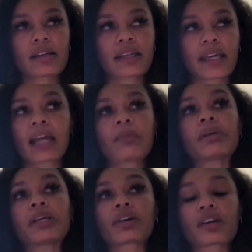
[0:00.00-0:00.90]
can
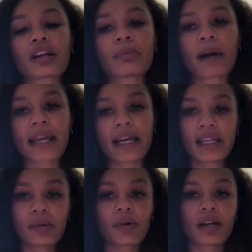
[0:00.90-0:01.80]
be heard by
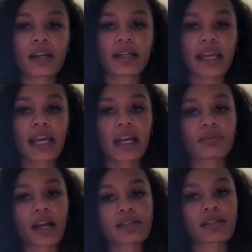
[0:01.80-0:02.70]
anyone and can
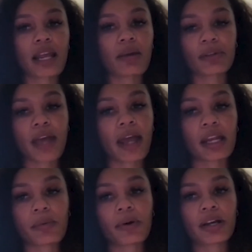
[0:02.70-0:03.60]
resonate with
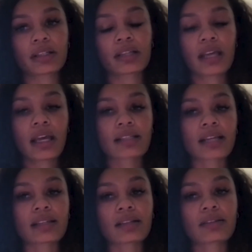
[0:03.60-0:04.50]
anyone. So I
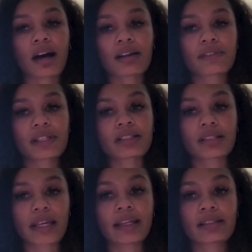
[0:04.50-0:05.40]
think a lot of these
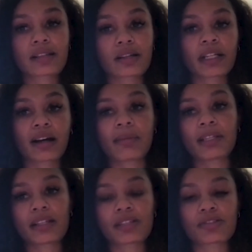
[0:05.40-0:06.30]
things, they're becoming
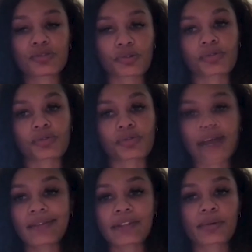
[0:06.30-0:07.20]
these truths that
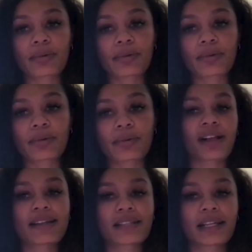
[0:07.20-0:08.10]
everyone is
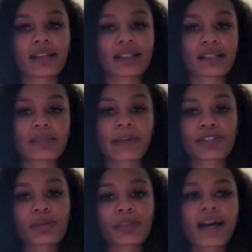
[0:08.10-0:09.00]
realizing, like,
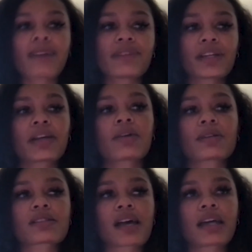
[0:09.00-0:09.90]
especially with that video,
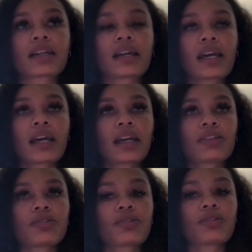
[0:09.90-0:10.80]
it's like,
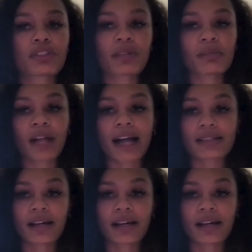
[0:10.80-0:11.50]
you don't have to be Black to